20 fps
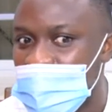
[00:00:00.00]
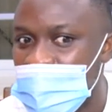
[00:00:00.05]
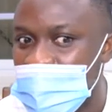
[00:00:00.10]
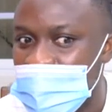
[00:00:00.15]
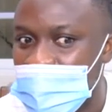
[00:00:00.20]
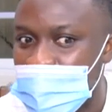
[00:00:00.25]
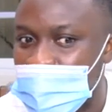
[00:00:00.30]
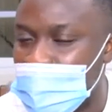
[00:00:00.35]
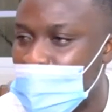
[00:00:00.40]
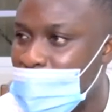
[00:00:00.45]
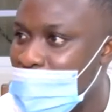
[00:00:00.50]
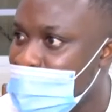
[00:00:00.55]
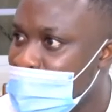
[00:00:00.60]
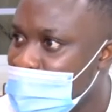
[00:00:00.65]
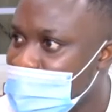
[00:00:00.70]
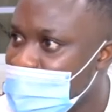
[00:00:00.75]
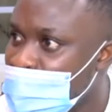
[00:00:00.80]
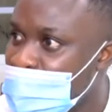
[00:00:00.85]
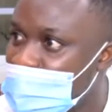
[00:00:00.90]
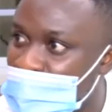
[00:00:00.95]

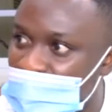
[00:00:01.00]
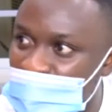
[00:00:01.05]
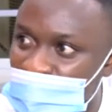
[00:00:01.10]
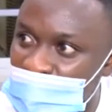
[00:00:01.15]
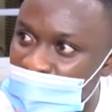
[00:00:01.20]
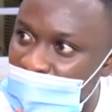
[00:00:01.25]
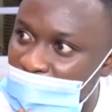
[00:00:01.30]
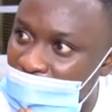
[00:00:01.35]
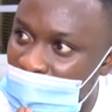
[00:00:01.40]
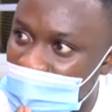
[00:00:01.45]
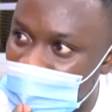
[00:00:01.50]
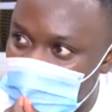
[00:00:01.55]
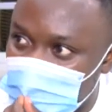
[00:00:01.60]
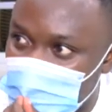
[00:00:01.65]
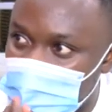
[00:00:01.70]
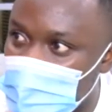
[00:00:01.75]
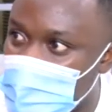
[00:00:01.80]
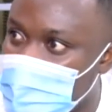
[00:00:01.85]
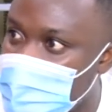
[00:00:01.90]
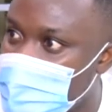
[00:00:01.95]
minority opinion you have
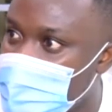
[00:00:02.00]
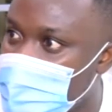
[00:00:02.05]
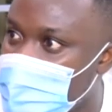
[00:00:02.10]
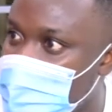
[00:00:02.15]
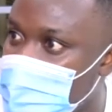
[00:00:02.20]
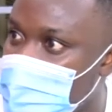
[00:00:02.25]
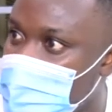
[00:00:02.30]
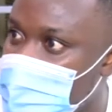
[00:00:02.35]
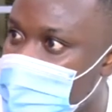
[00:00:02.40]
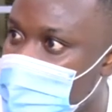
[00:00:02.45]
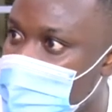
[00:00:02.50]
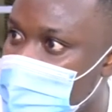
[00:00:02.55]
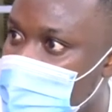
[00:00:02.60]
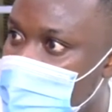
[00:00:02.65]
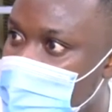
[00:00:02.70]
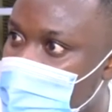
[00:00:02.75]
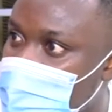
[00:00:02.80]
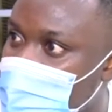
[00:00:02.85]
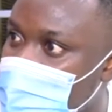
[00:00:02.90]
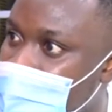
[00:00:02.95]

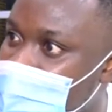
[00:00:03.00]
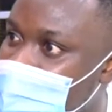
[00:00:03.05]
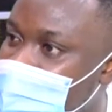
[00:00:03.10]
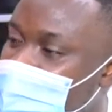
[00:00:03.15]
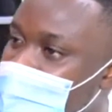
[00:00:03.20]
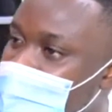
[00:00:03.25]
must be